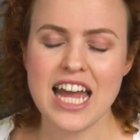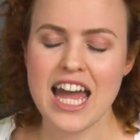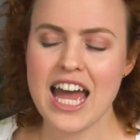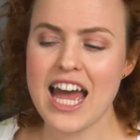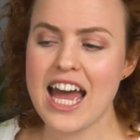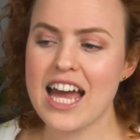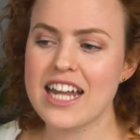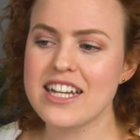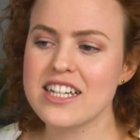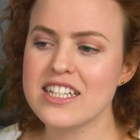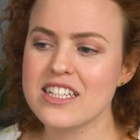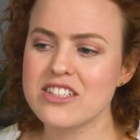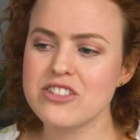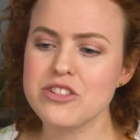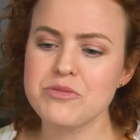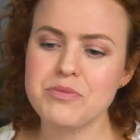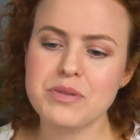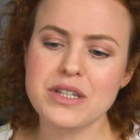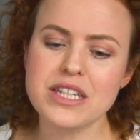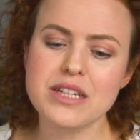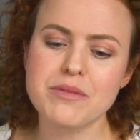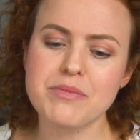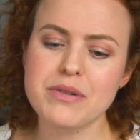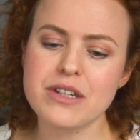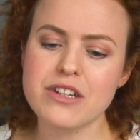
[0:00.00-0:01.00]
And it could
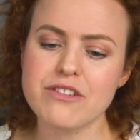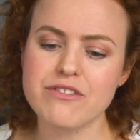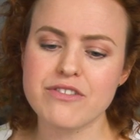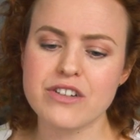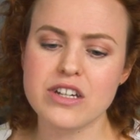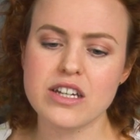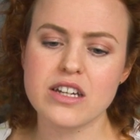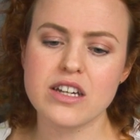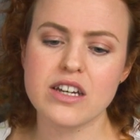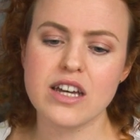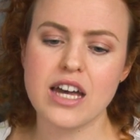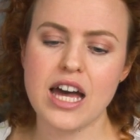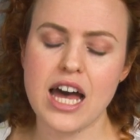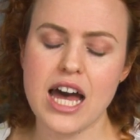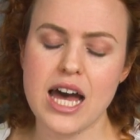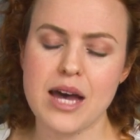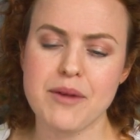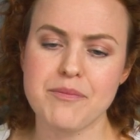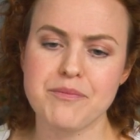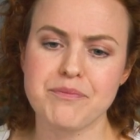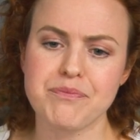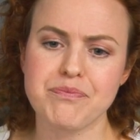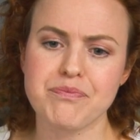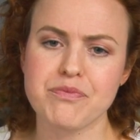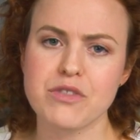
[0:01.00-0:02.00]
be a bit of a
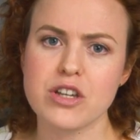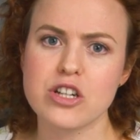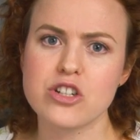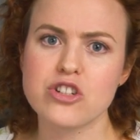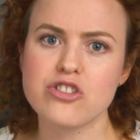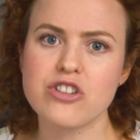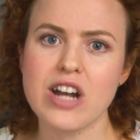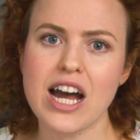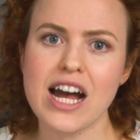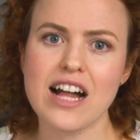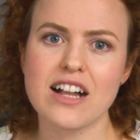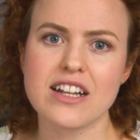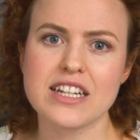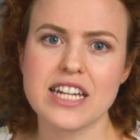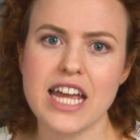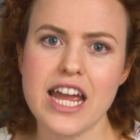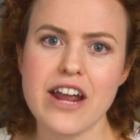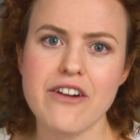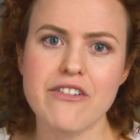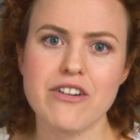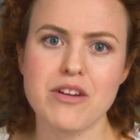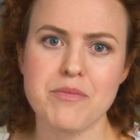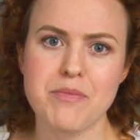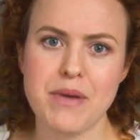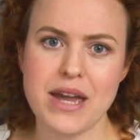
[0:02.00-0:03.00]
um, trial and
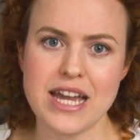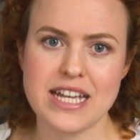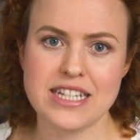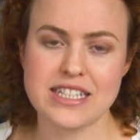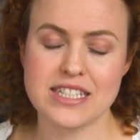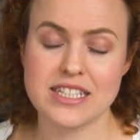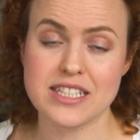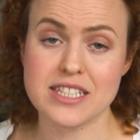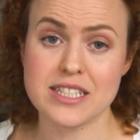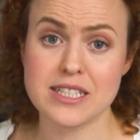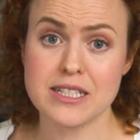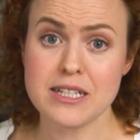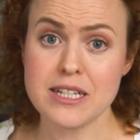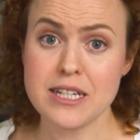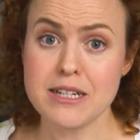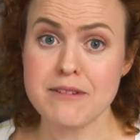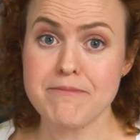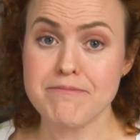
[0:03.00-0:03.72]
error basis.